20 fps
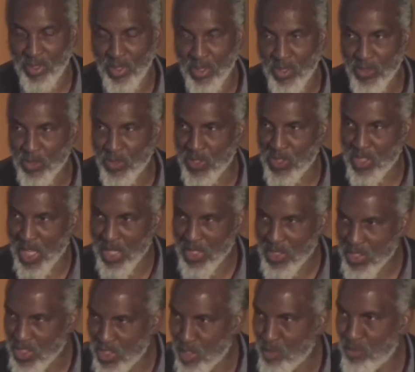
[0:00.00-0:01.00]
So it's not
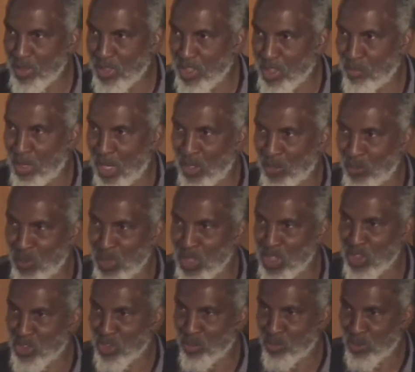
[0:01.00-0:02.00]
simply about
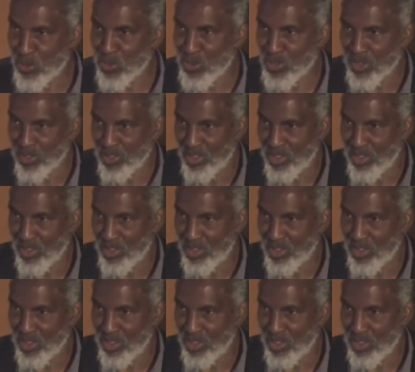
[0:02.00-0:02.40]
redistribution.